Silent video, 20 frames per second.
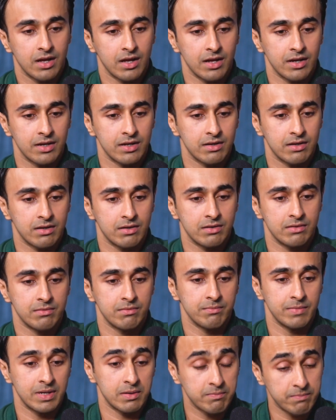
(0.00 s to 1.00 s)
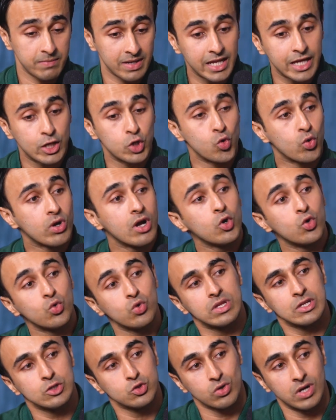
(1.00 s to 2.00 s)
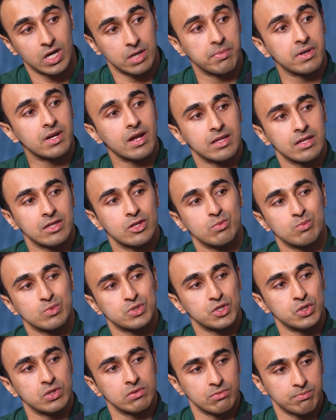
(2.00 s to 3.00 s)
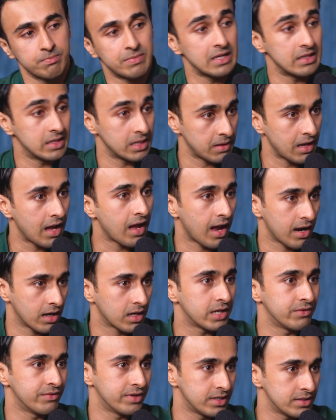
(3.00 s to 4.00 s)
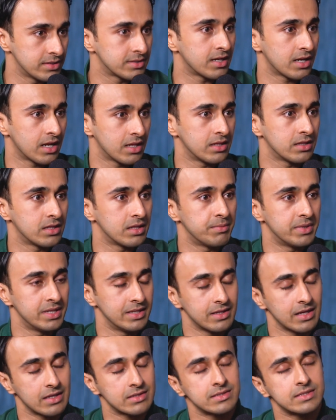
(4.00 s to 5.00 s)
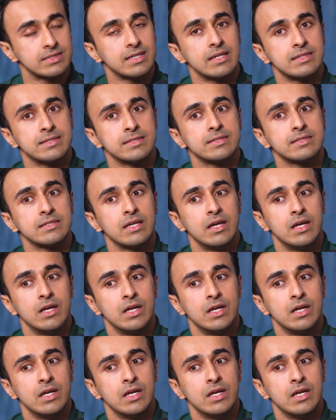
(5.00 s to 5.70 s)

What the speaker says: And mere yoga guru the jo ghar par aate the, mujhe breathing activities karate the, breathing exercises.